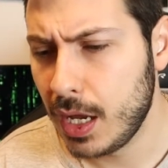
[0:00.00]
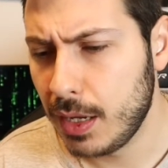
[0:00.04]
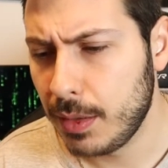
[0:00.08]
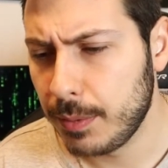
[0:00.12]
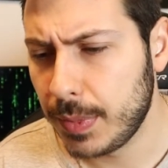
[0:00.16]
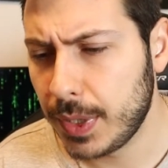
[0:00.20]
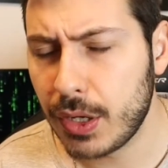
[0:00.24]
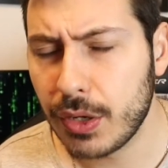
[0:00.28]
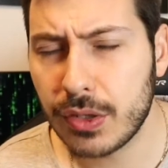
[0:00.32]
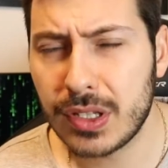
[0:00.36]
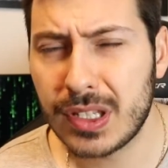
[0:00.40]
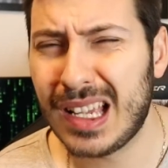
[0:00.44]

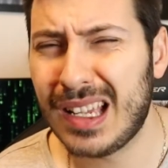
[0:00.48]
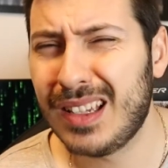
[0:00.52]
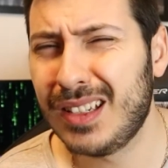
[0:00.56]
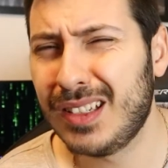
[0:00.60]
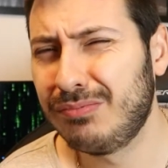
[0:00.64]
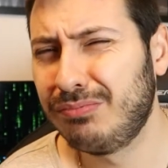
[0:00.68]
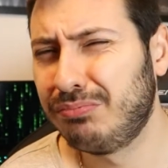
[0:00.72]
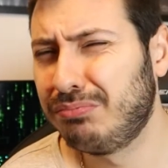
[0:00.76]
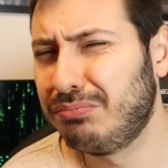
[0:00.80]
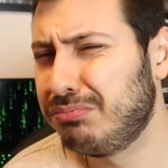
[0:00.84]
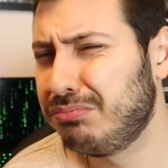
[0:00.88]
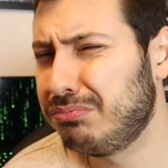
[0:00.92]
because
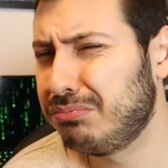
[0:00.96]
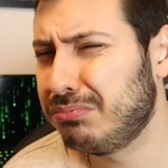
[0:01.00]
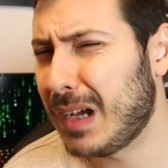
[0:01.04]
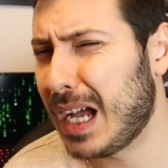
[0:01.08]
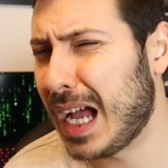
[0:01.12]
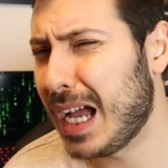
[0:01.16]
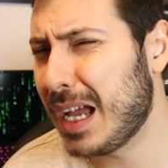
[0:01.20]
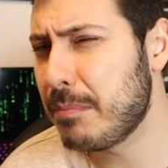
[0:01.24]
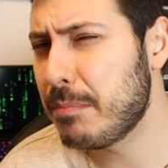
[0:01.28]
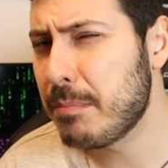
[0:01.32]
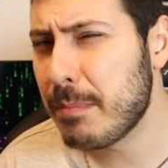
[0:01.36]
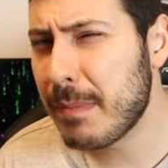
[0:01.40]

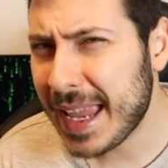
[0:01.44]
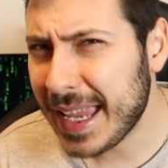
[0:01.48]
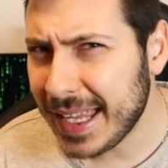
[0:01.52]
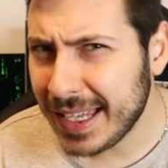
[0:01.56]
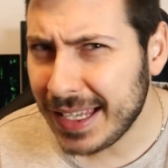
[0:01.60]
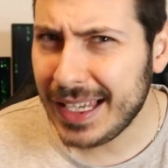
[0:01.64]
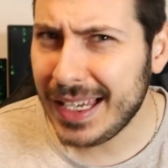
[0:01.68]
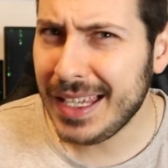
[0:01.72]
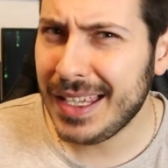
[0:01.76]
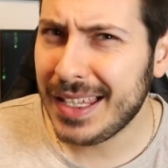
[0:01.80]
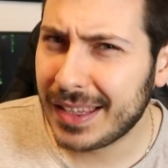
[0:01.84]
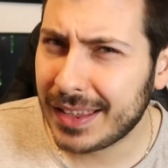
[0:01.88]
I
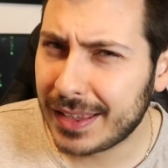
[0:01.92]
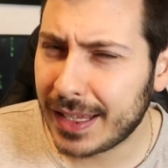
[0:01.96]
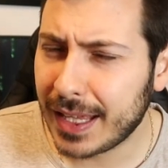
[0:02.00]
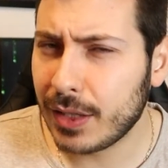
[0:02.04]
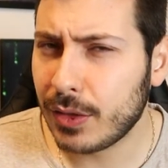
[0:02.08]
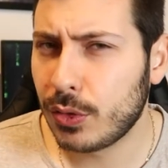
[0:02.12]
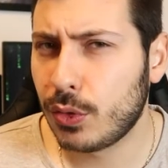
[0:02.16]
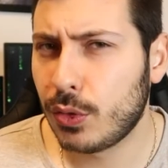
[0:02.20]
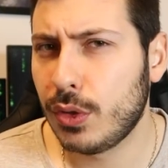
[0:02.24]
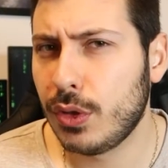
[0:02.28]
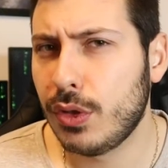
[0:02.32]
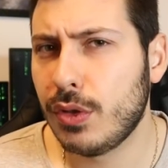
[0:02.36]
mainly
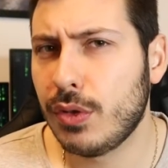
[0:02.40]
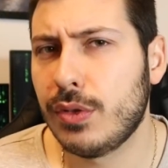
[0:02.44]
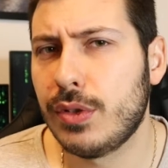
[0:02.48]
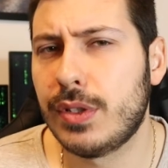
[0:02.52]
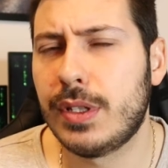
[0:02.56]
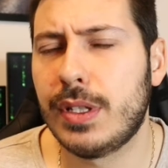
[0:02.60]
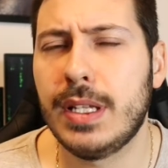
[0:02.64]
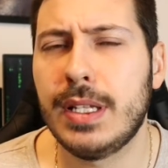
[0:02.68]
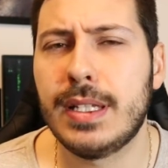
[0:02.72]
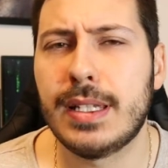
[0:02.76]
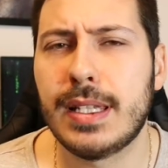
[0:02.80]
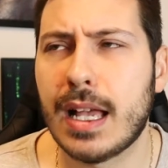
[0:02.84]
intend to use
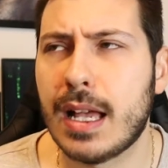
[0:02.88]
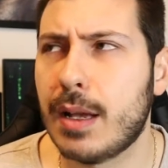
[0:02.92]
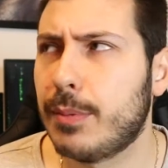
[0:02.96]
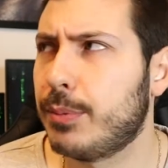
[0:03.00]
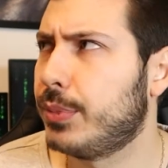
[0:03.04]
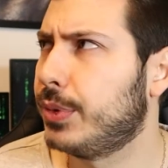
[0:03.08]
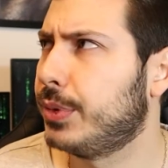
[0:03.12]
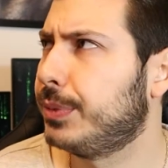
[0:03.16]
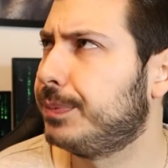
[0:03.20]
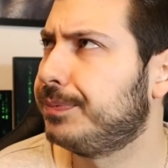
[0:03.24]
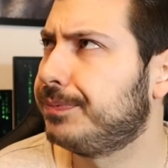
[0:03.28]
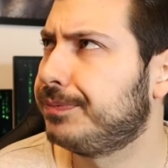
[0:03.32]
this app